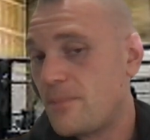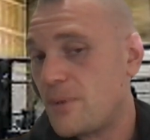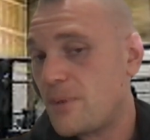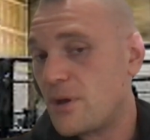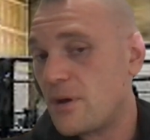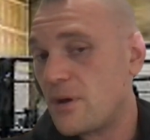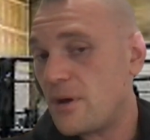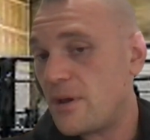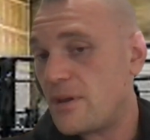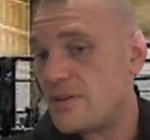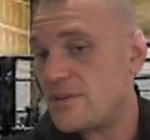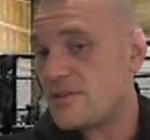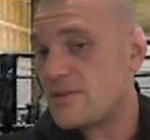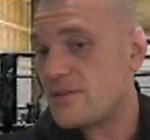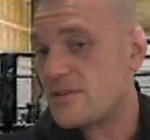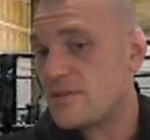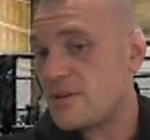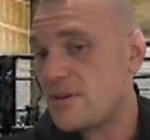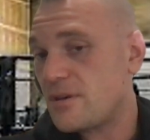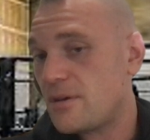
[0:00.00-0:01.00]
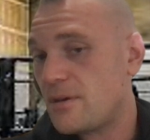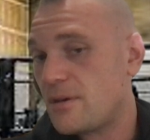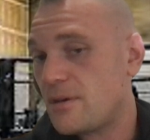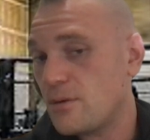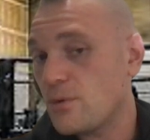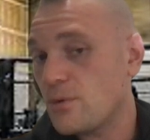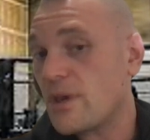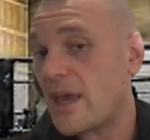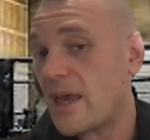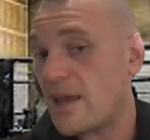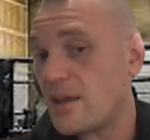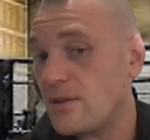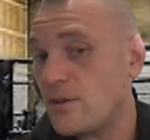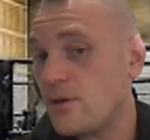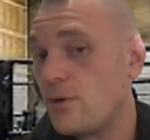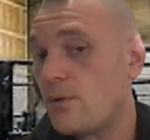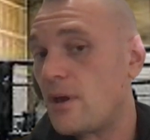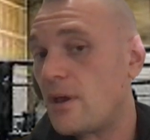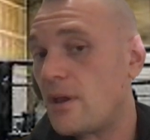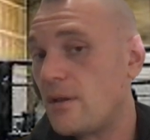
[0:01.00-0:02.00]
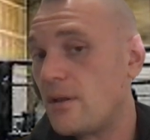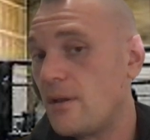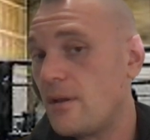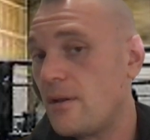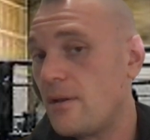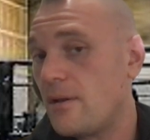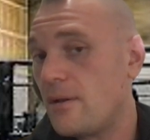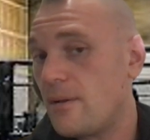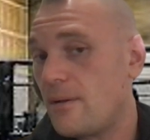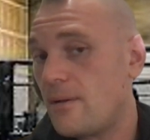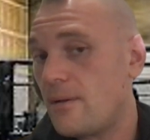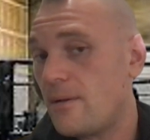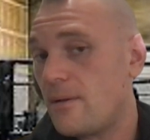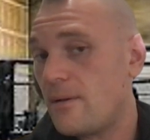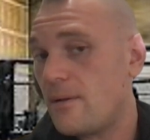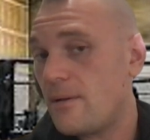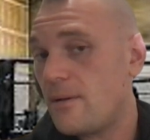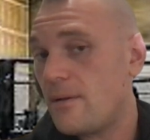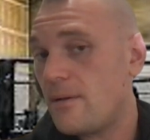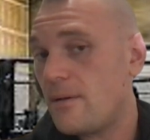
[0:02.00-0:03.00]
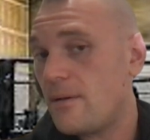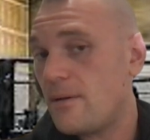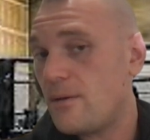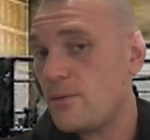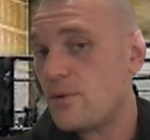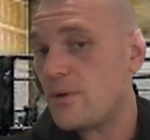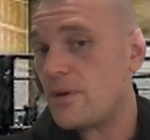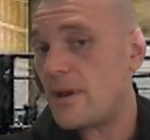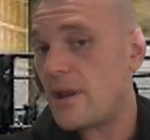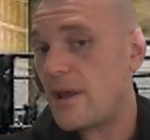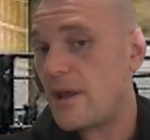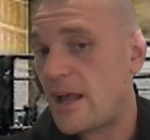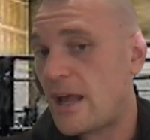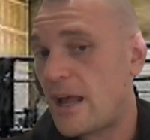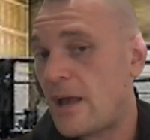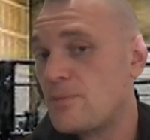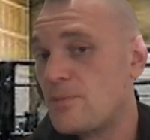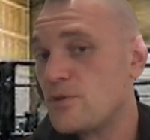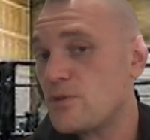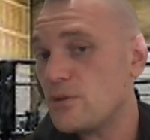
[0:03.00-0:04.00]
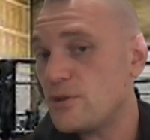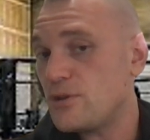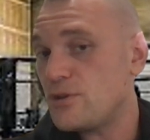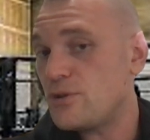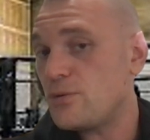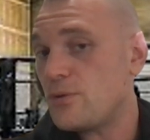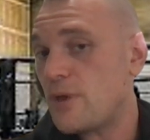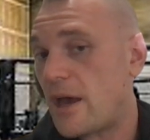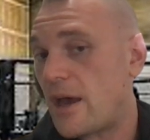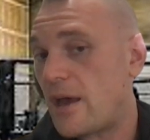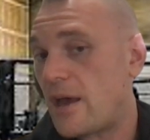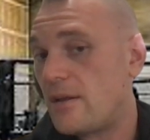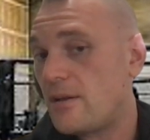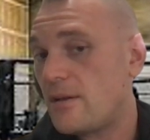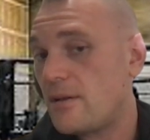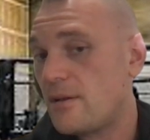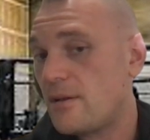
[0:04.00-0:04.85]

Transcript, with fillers: because you can do it. You can absolutely do that.